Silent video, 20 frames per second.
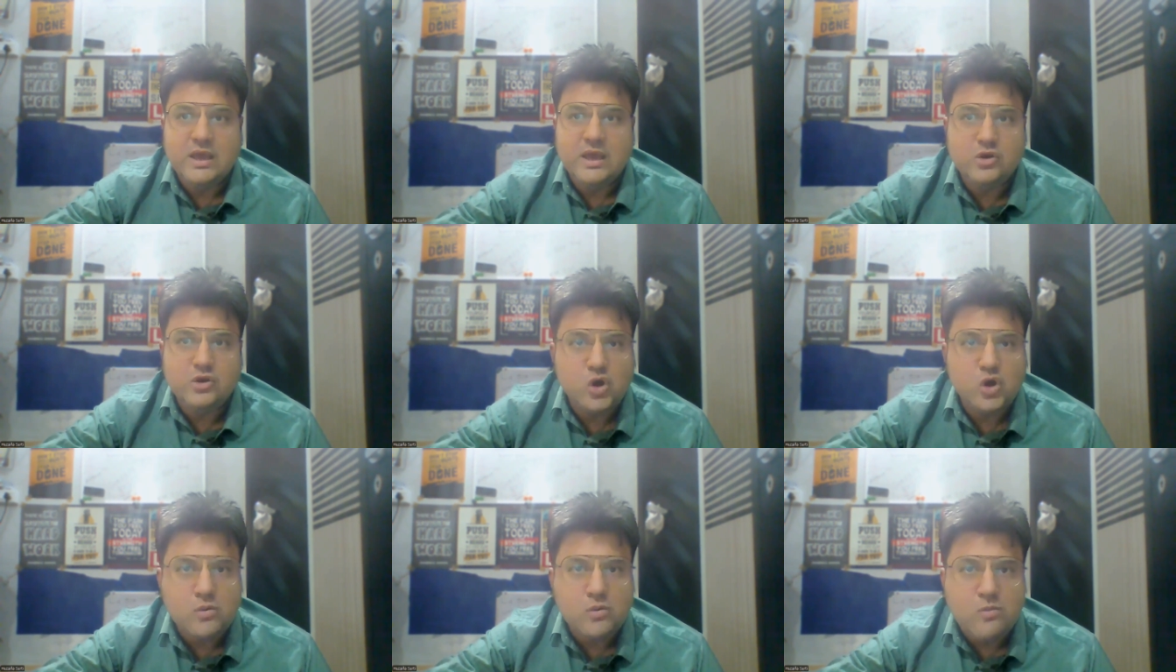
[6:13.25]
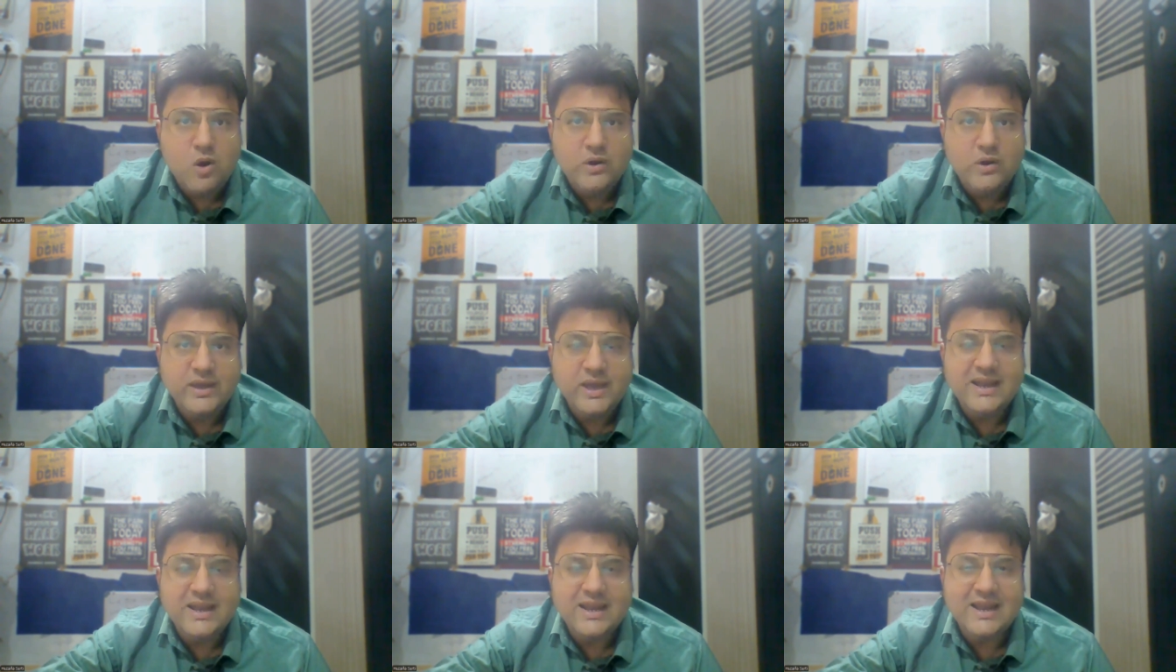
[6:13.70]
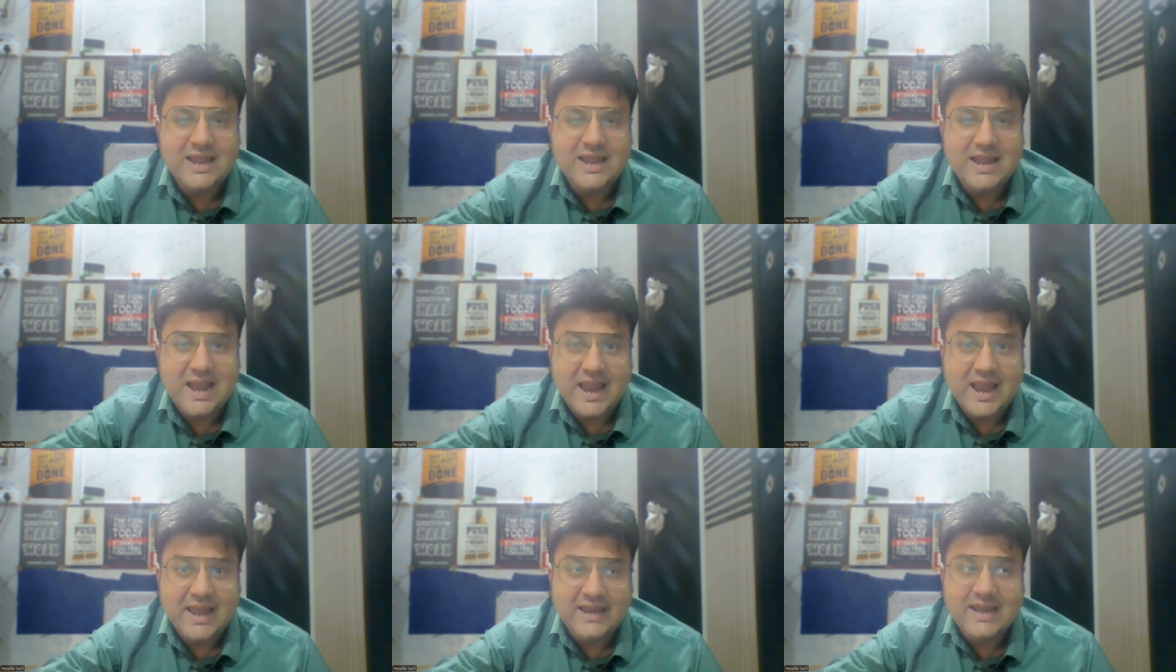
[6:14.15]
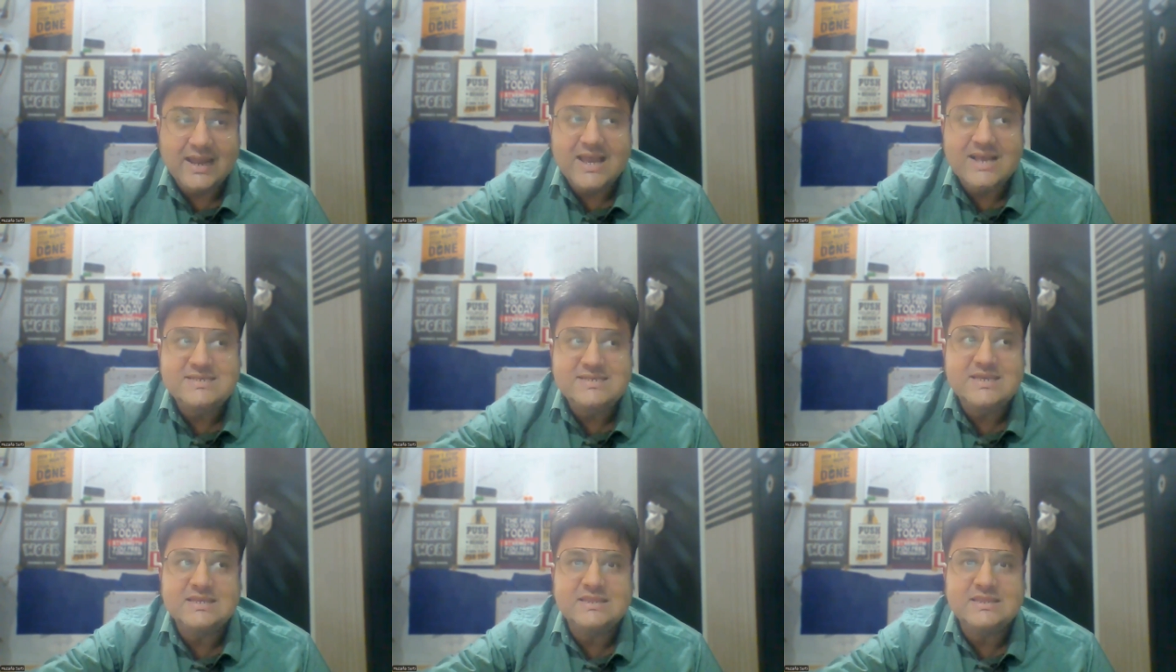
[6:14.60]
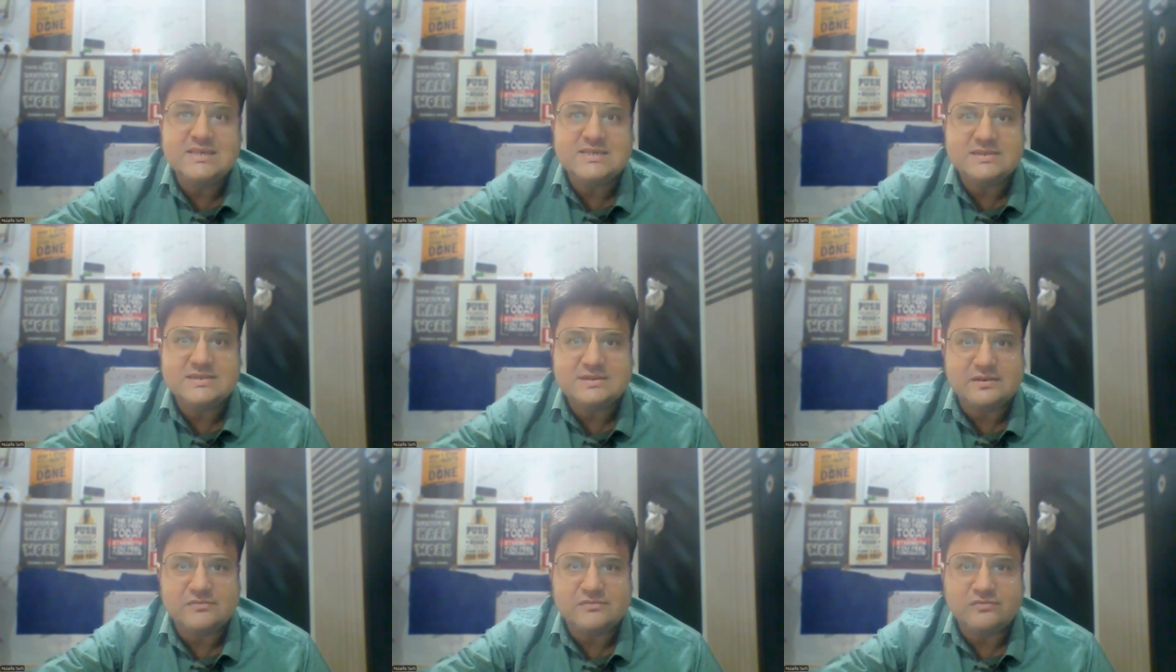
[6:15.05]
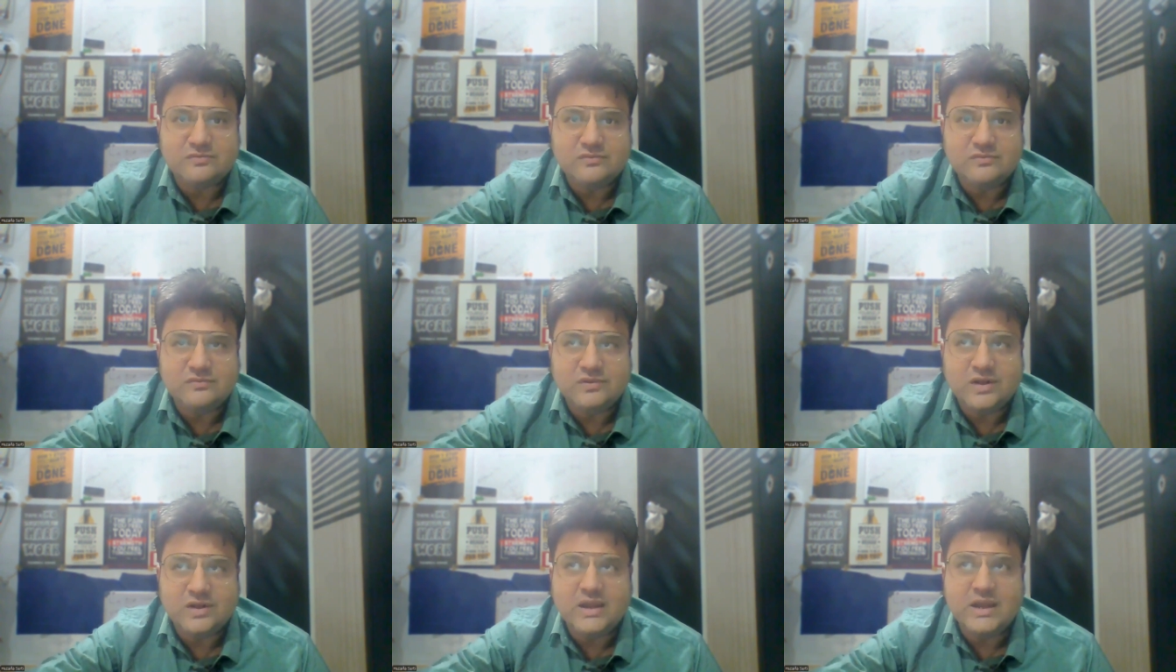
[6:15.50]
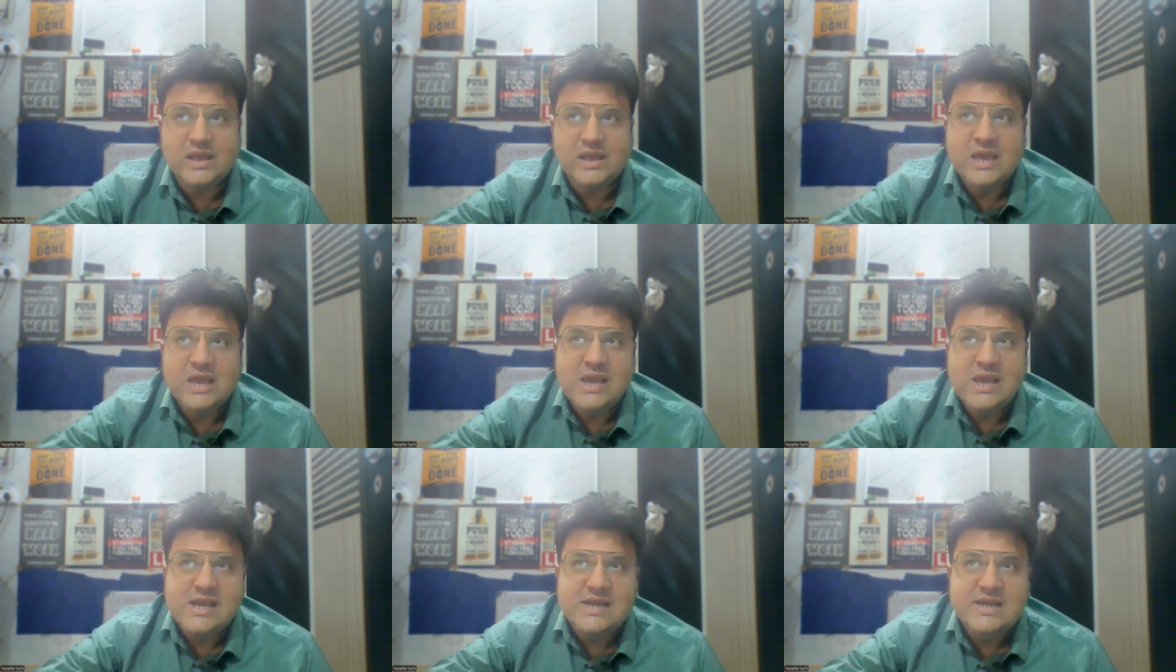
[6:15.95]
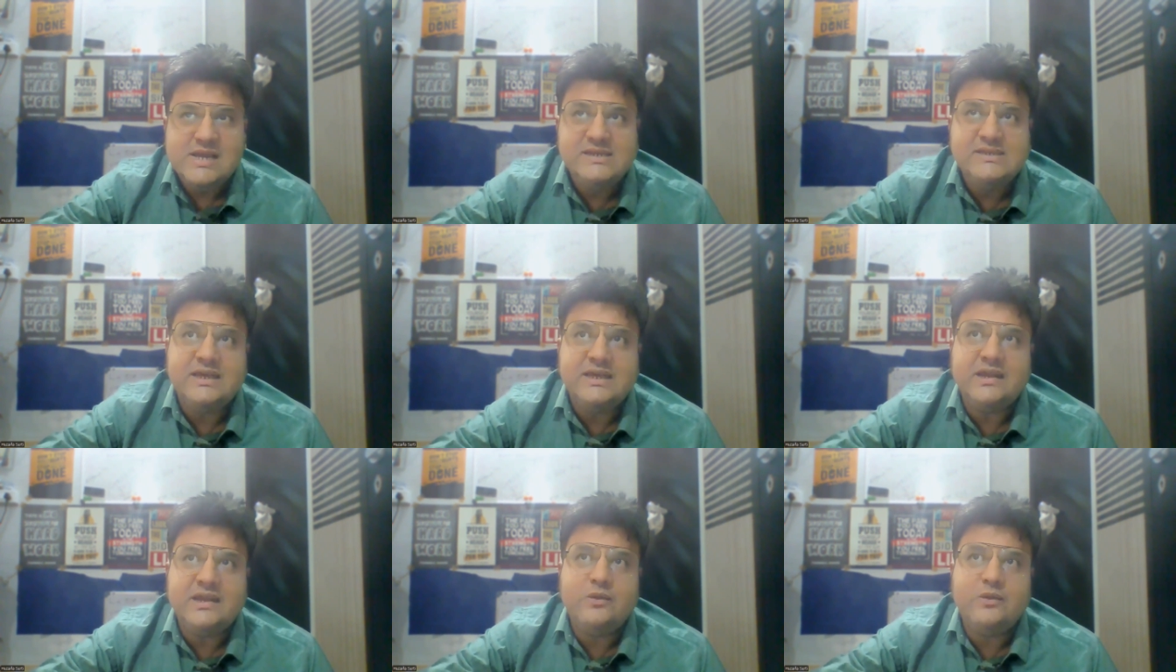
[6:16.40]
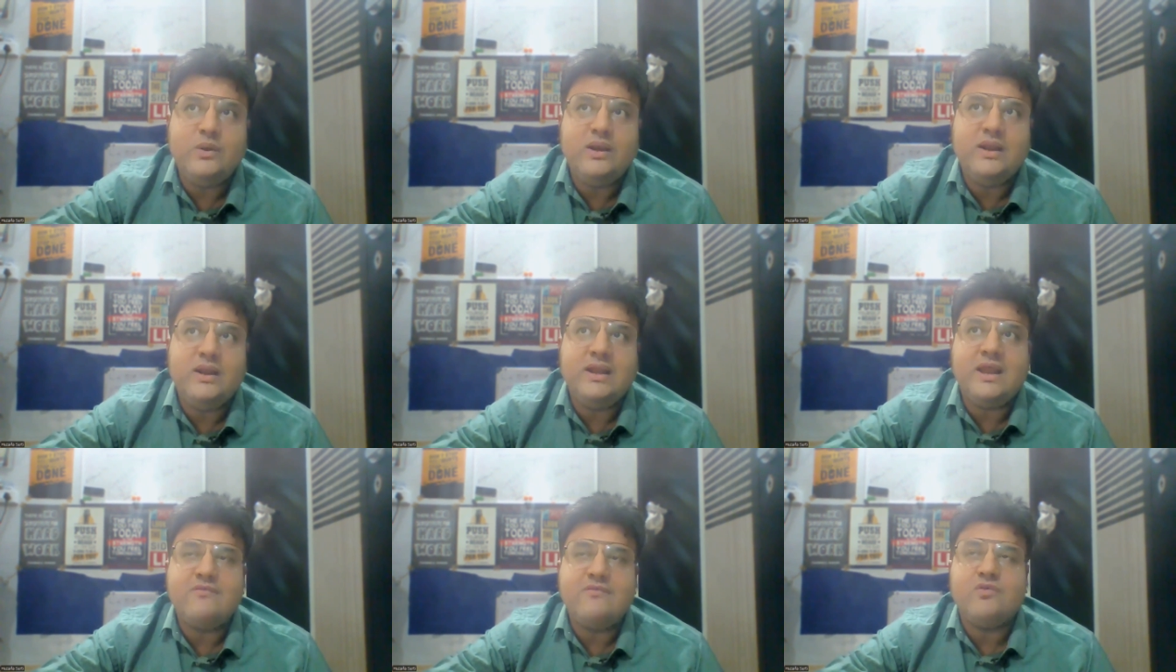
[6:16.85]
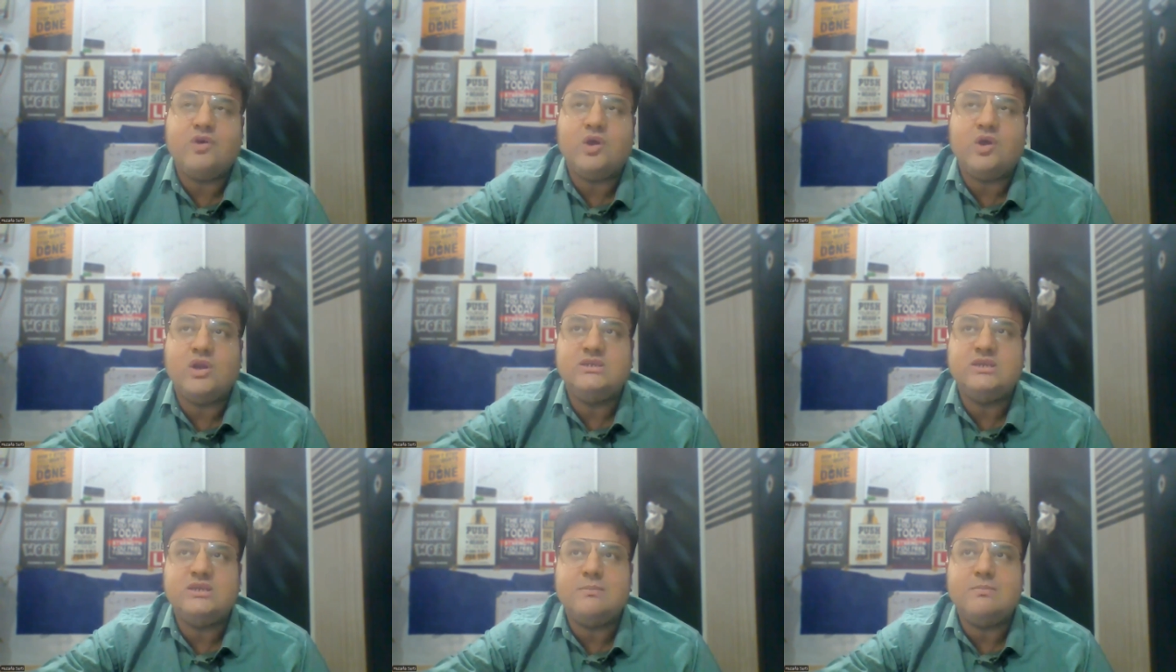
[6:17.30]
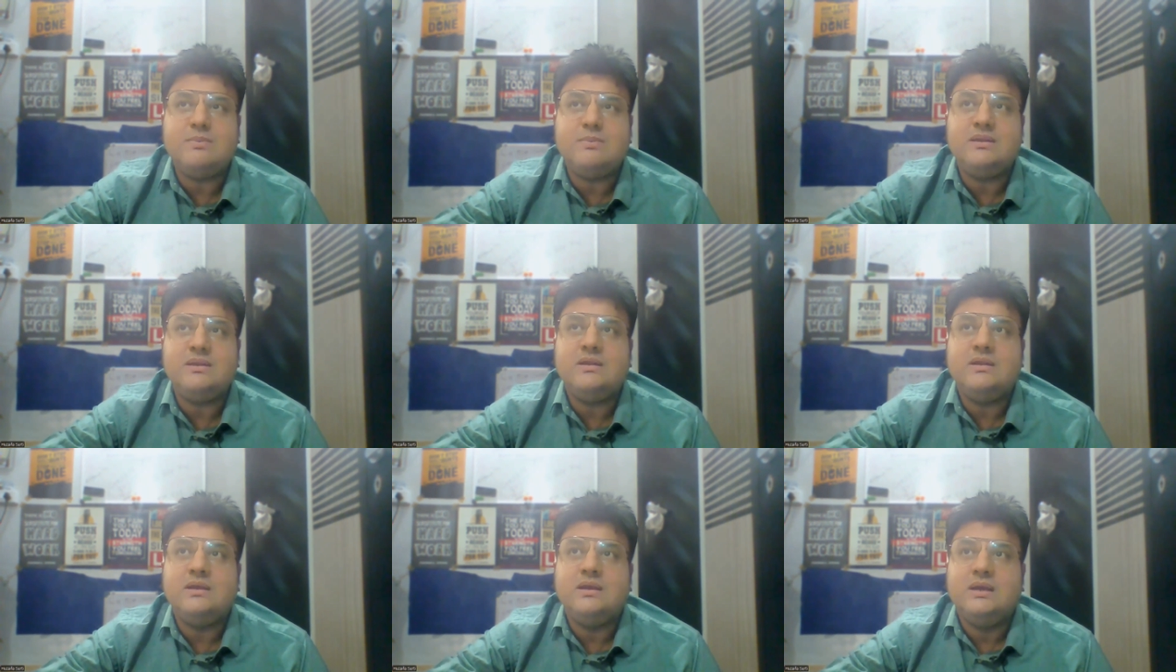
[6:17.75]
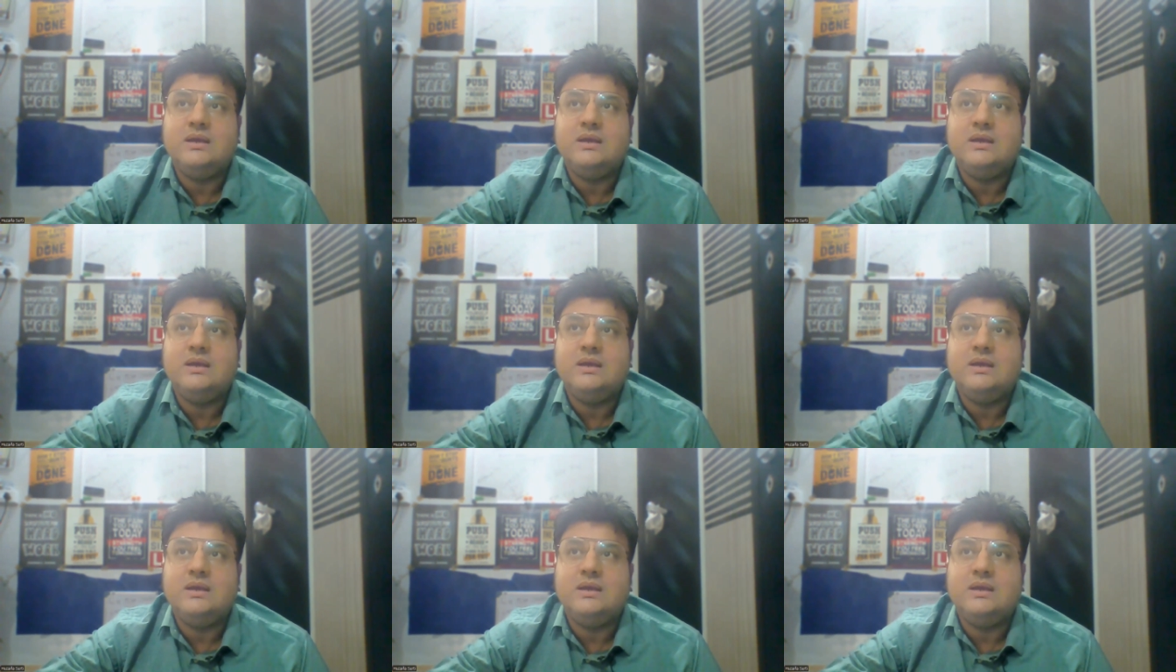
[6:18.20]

into your body and anal- analyzing the stuff right each and every day like for example